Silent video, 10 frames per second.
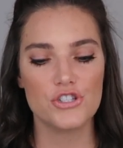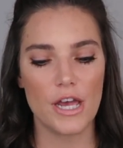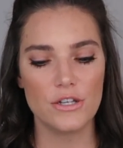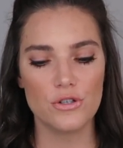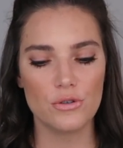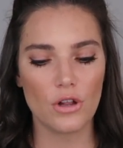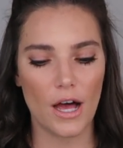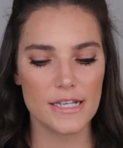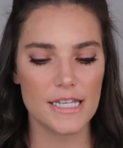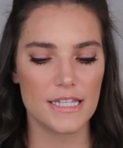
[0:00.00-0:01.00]
Gen Nude
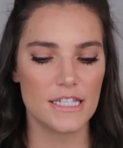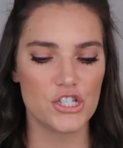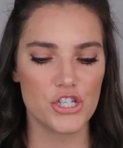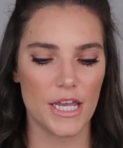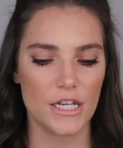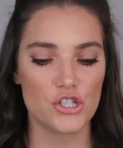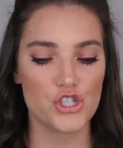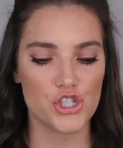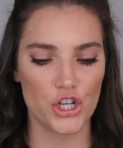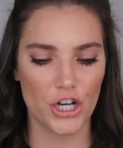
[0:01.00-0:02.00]
Gloss in the shade
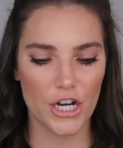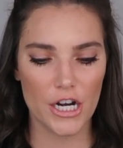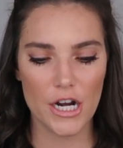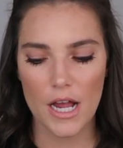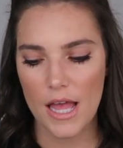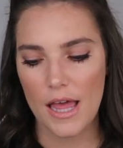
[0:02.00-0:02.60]
Sugar.